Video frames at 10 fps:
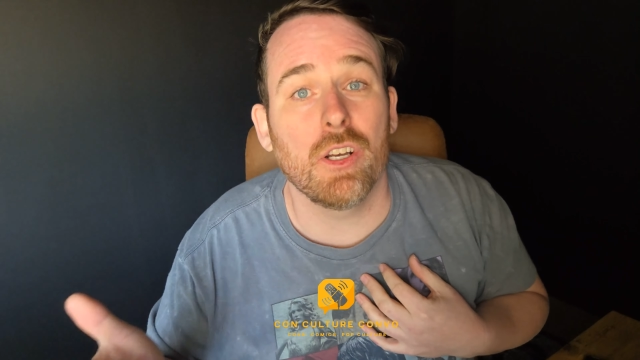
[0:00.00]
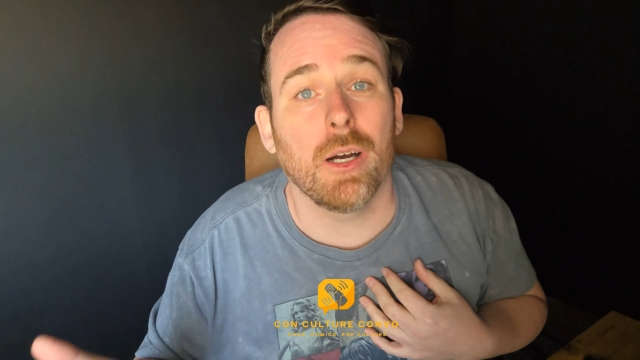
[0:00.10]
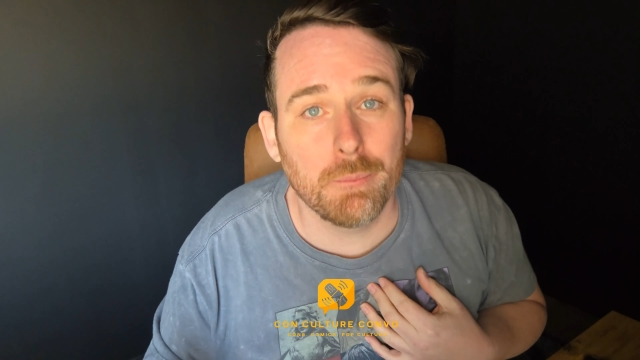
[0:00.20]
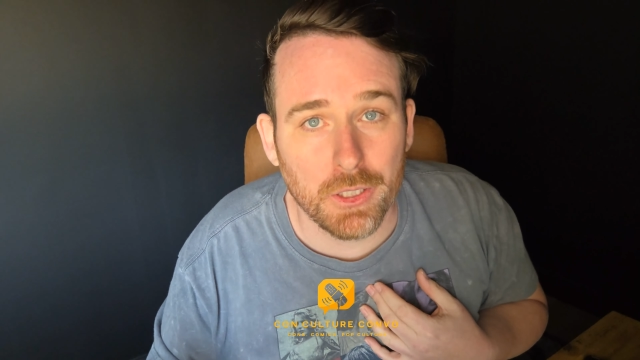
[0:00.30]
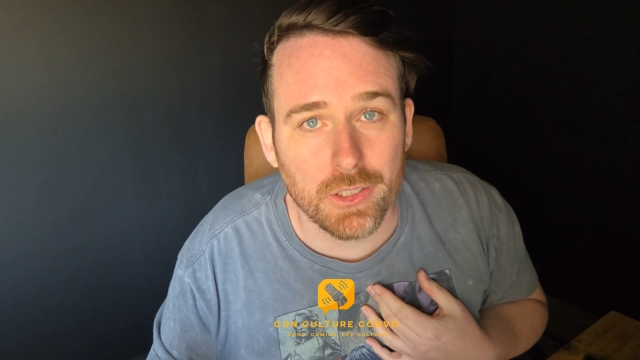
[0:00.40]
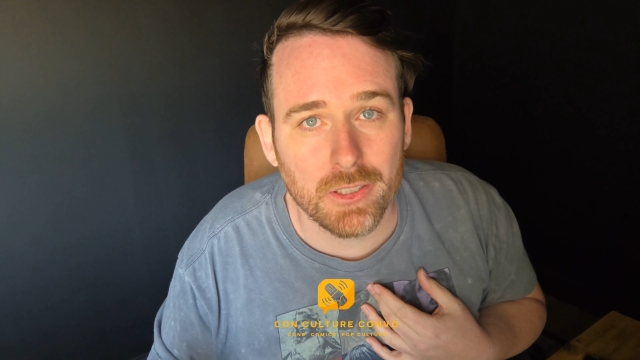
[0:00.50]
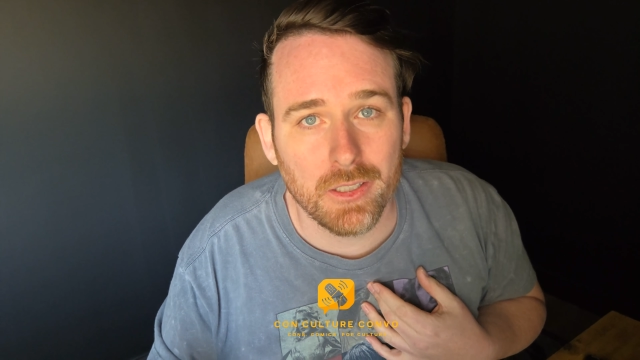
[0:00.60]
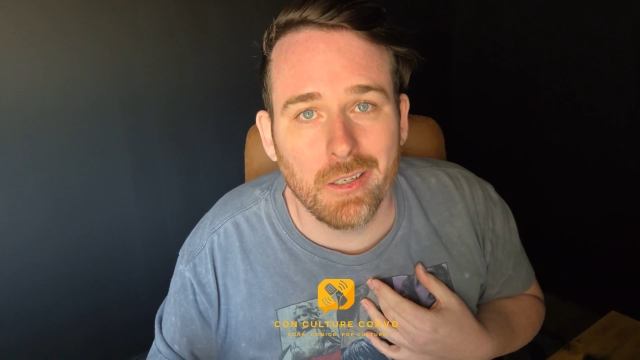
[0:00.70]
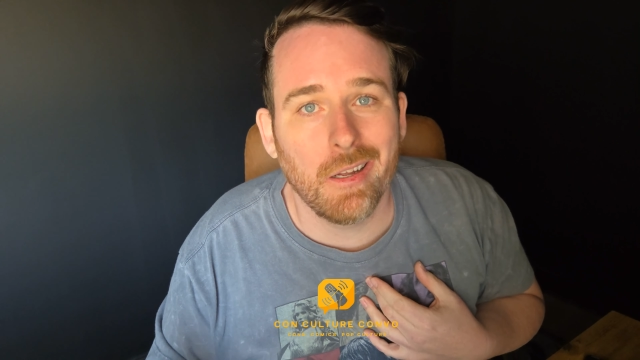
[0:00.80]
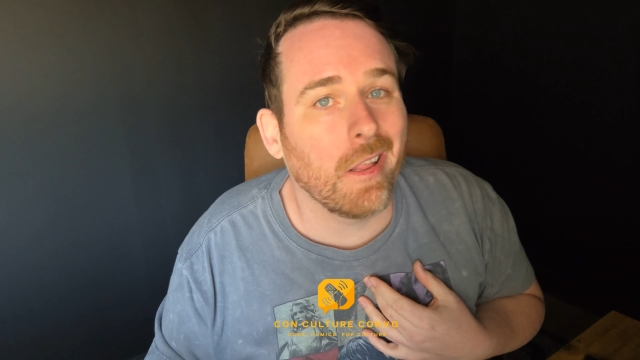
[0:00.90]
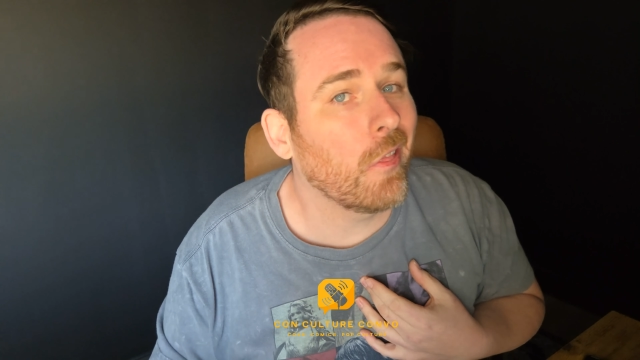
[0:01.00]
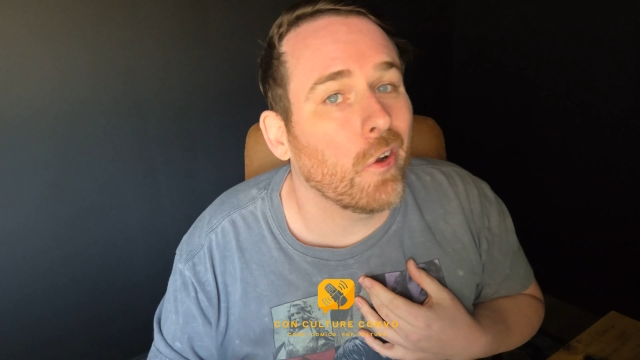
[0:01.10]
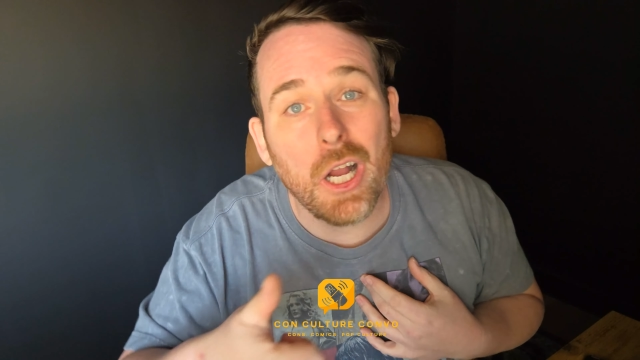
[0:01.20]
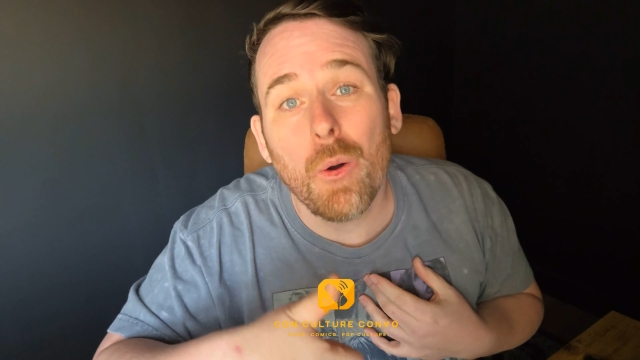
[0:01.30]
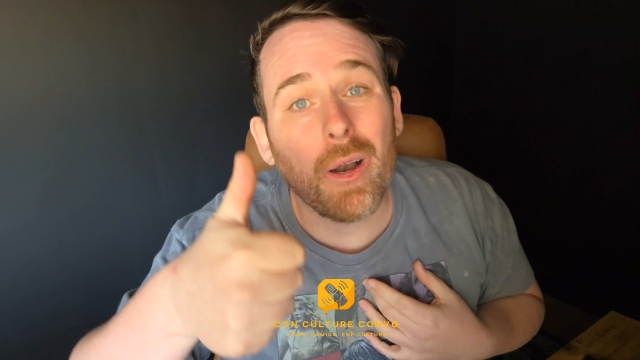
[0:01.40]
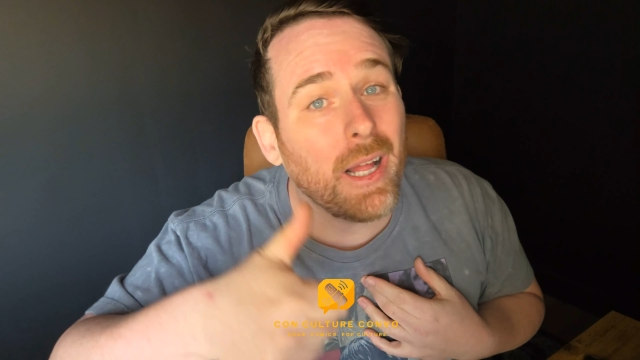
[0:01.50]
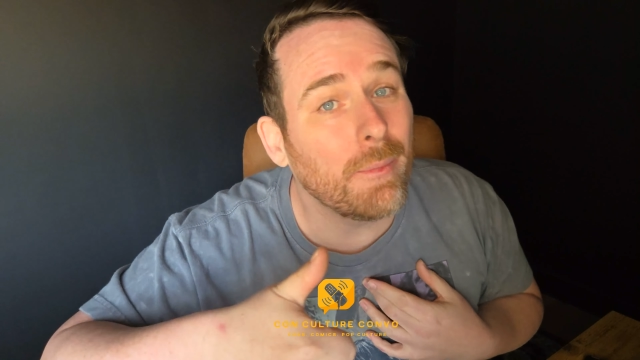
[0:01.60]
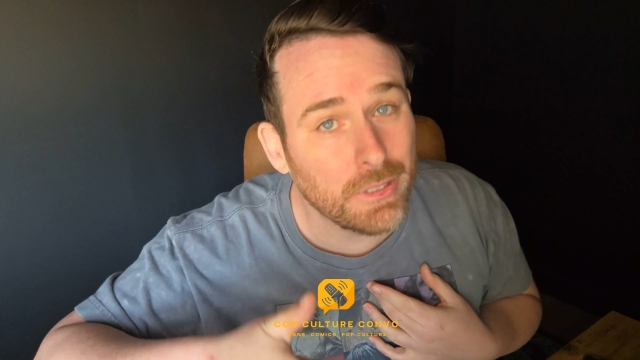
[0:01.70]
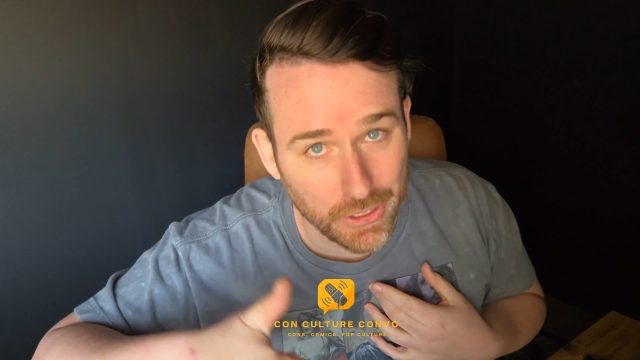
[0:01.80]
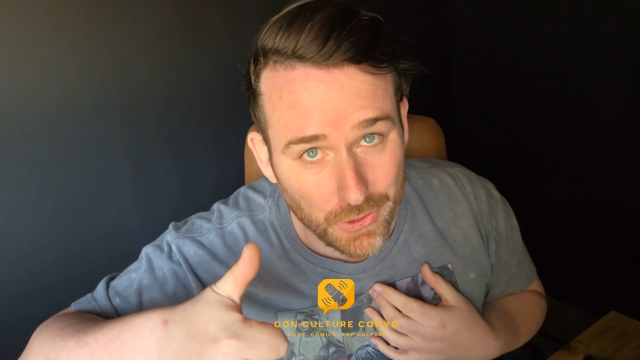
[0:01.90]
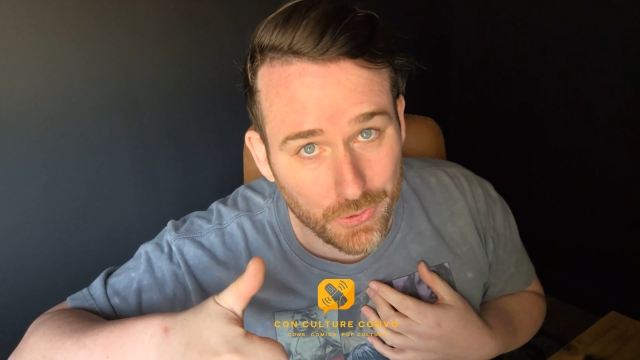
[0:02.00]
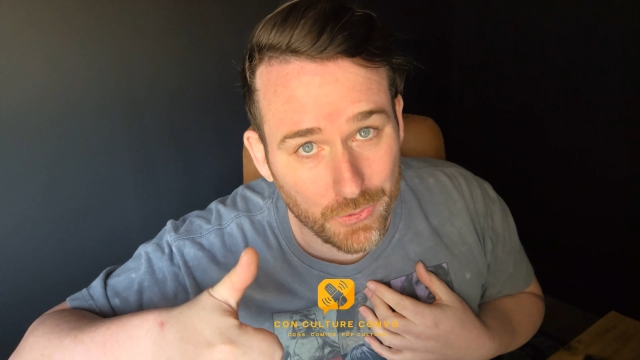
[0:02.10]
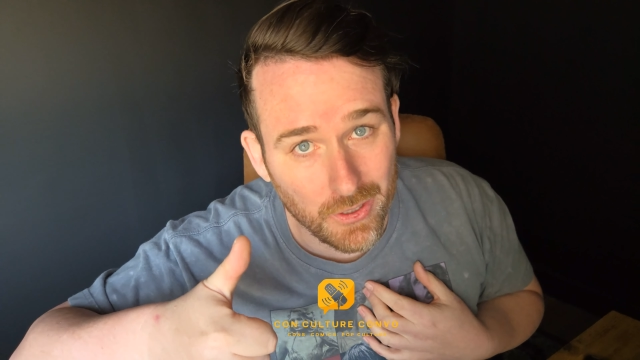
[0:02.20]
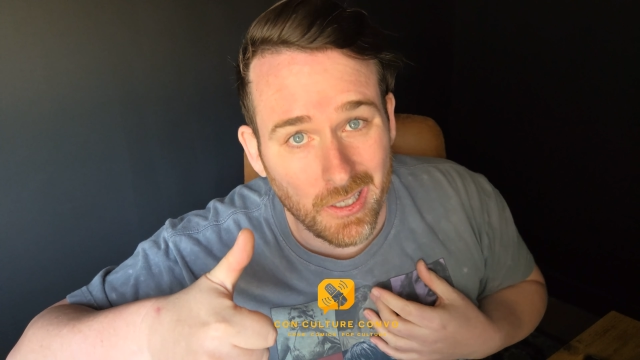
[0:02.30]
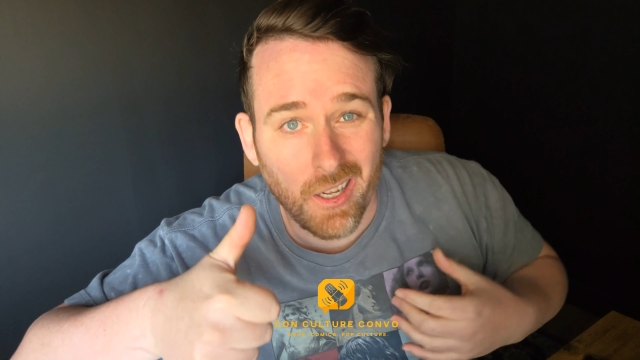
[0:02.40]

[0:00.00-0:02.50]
numbers. They're going up too.